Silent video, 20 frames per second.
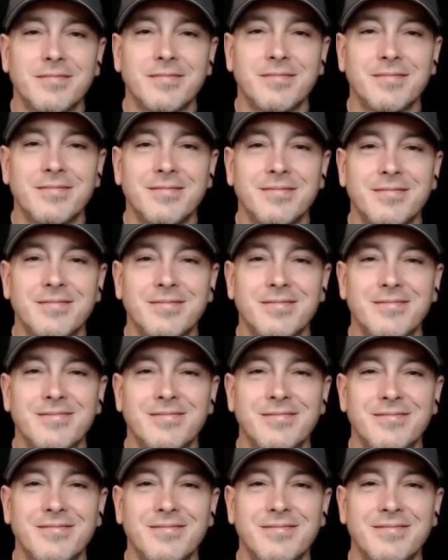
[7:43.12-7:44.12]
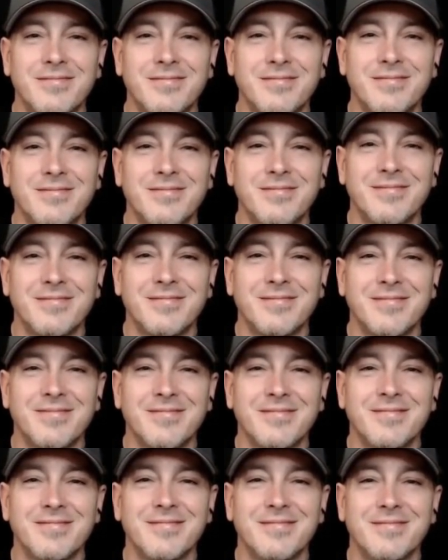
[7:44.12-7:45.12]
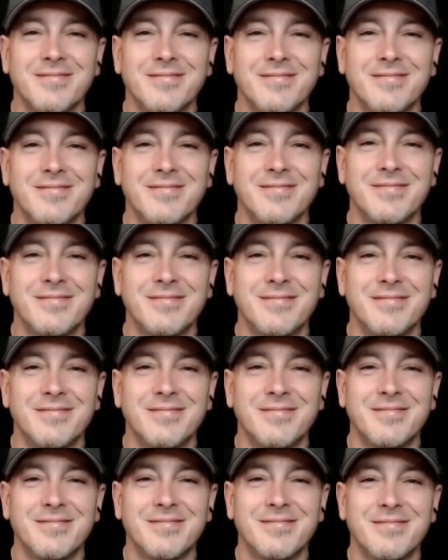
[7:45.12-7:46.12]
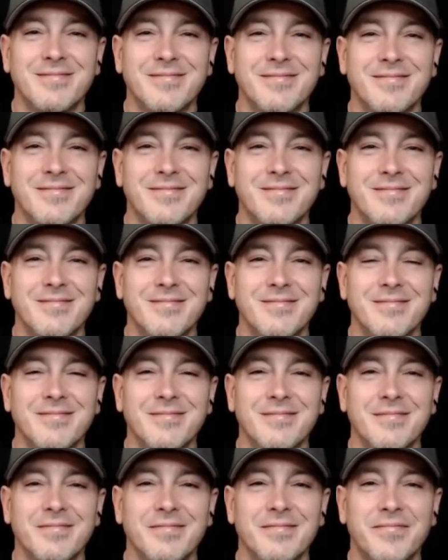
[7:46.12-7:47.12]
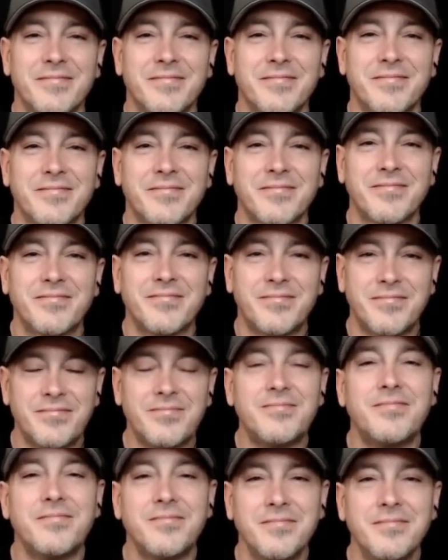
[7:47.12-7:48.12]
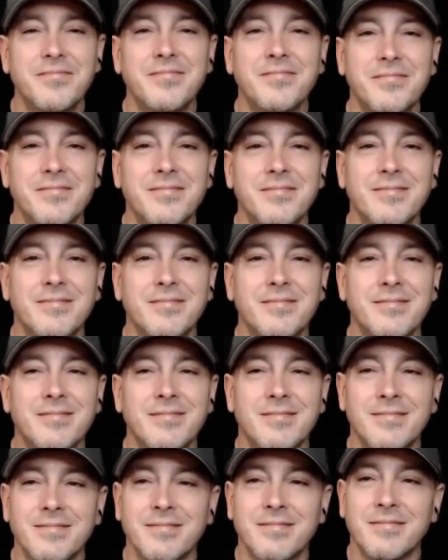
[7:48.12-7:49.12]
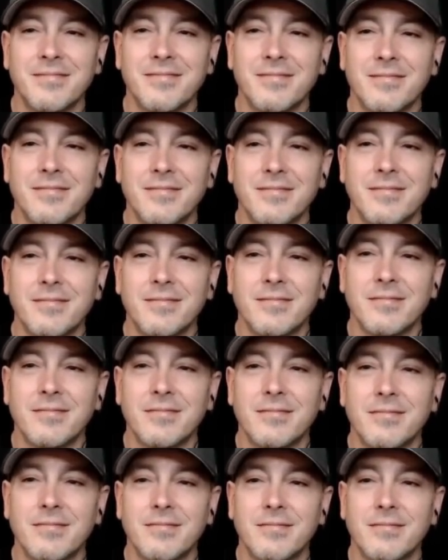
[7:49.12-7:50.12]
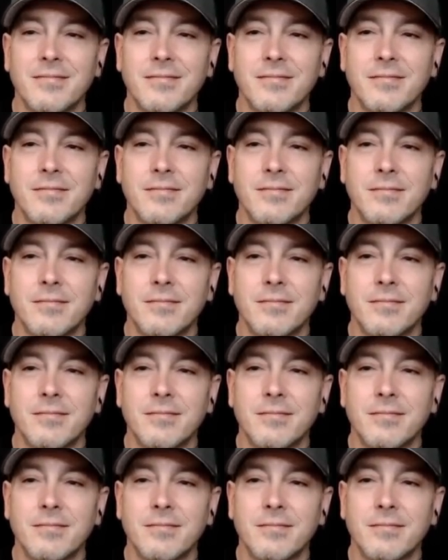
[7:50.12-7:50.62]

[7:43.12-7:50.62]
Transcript: [no speech]